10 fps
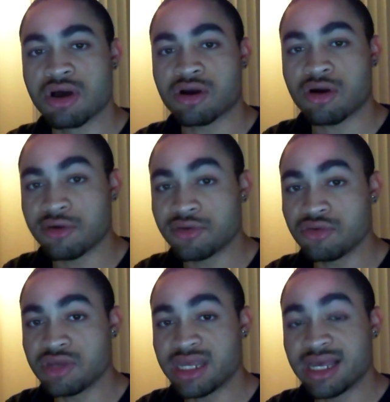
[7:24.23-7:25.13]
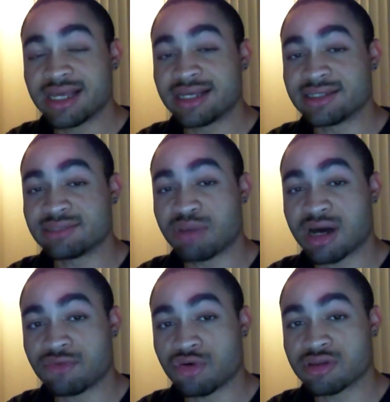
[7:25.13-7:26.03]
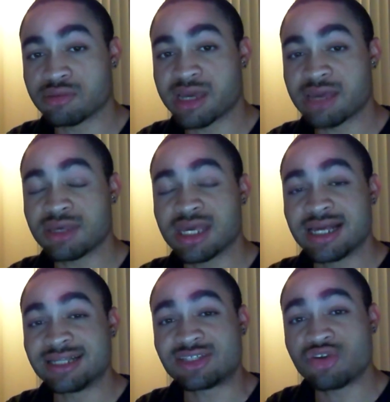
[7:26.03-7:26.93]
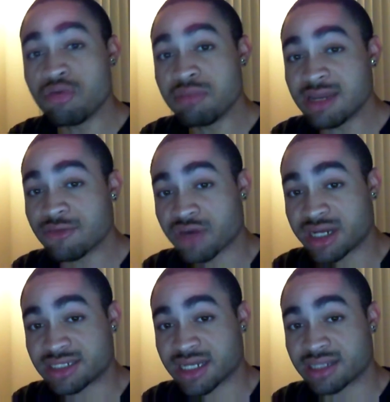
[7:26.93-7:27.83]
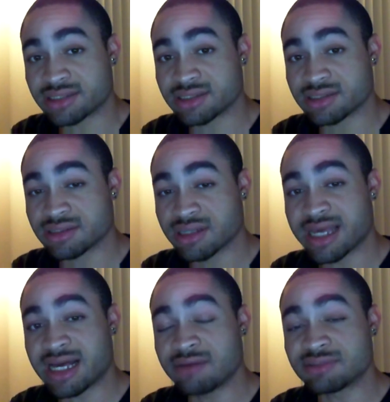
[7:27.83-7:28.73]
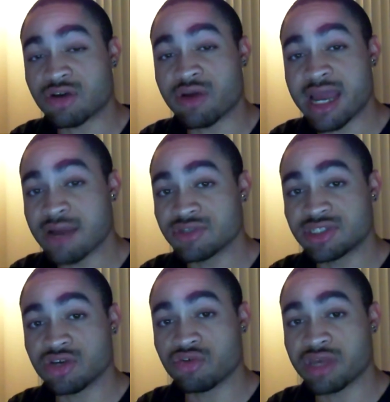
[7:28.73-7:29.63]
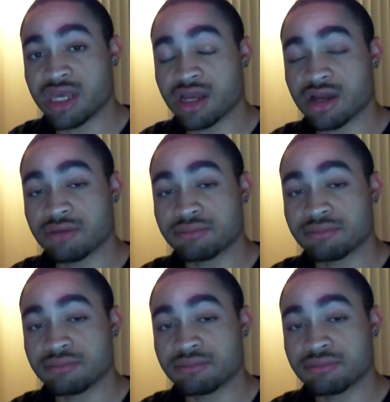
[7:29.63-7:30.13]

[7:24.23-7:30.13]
Call of Duty is by far their baby. It's too many franchises. It comes out every single year.